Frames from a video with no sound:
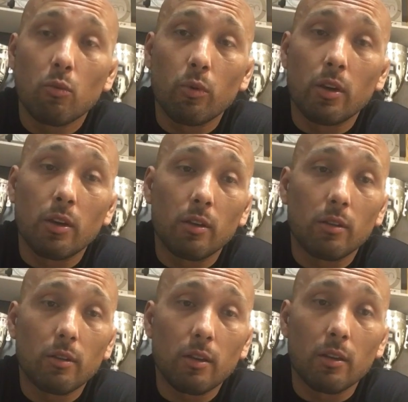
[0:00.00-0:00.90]

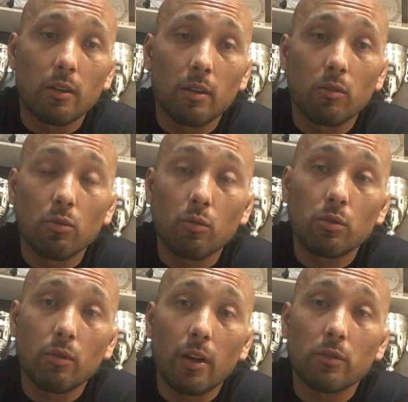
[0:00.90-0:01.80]
when and do
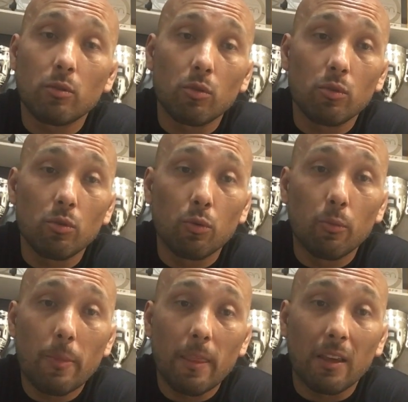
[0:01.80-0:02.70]
what you ask them to
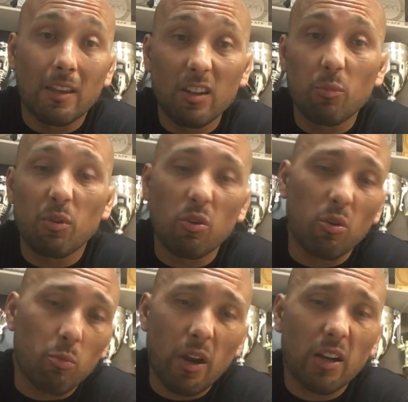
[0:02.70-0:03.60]
do and get up and go
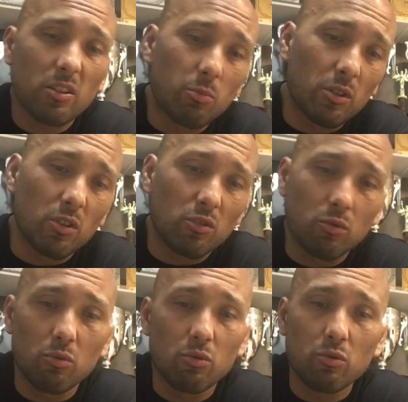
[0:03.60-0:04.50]
to practice because
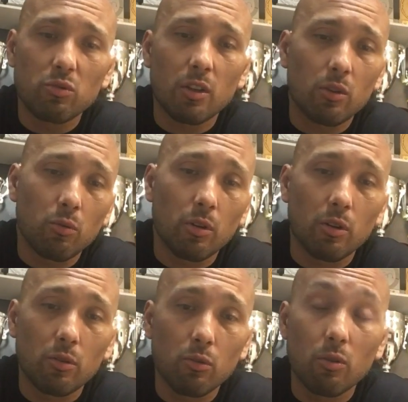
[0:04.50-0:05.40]
you said you were
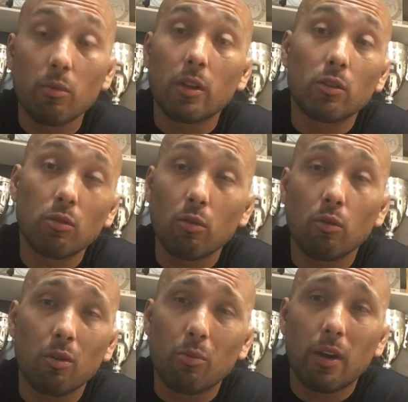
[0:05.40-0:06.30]
going to do it, but then you don't
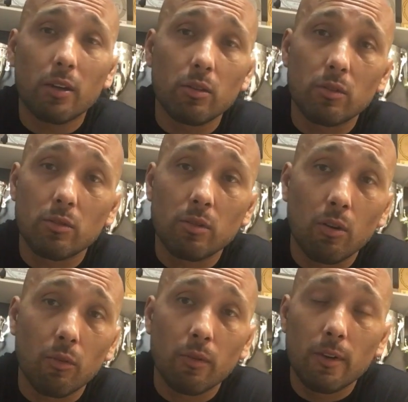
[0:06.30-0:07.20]
go to practice
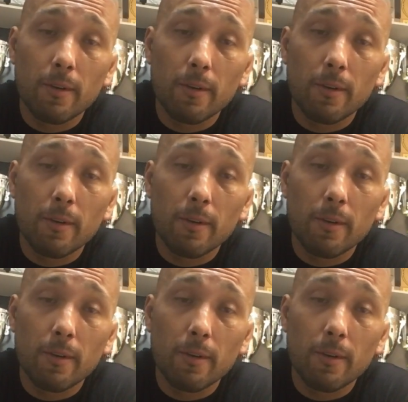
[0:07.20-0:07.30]
yourself.